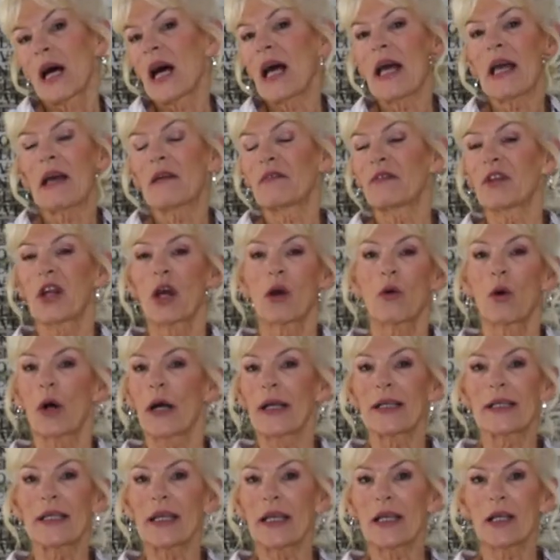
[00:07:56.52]
I have no
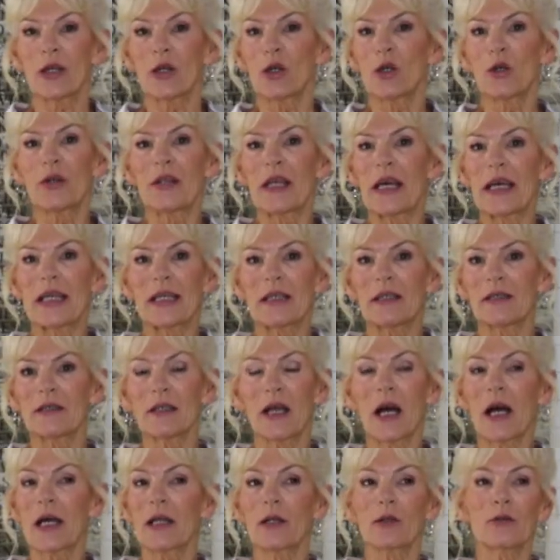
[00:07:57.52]
idea who that is.
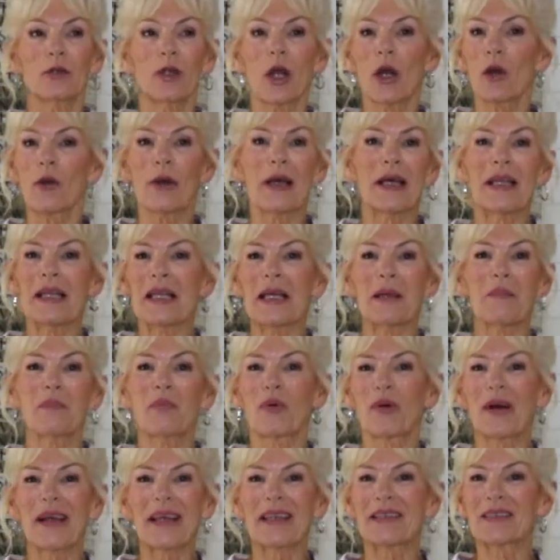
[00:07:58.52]
I don't know any
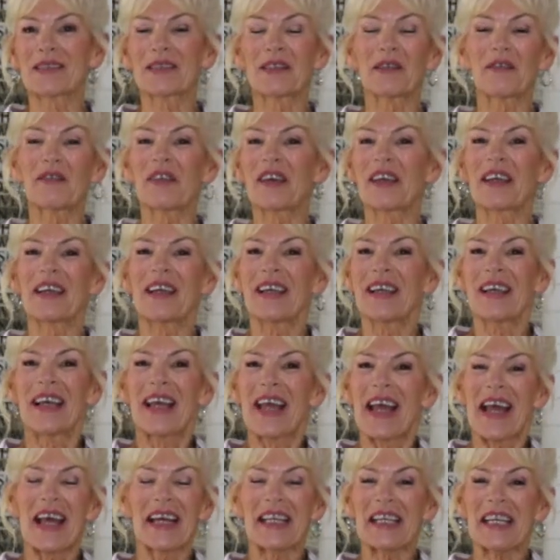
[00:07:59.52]
brands of
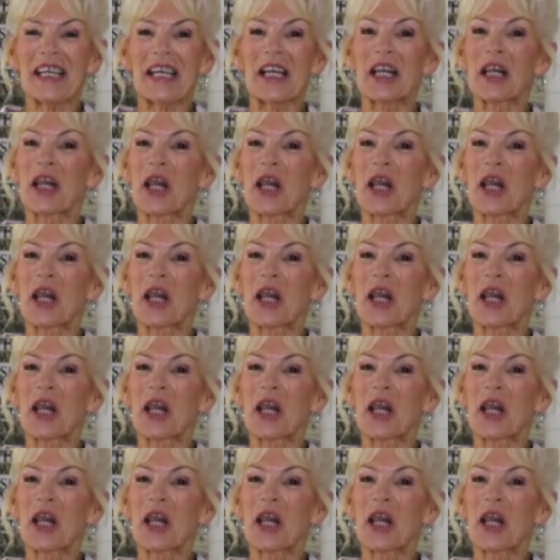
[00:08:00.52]
any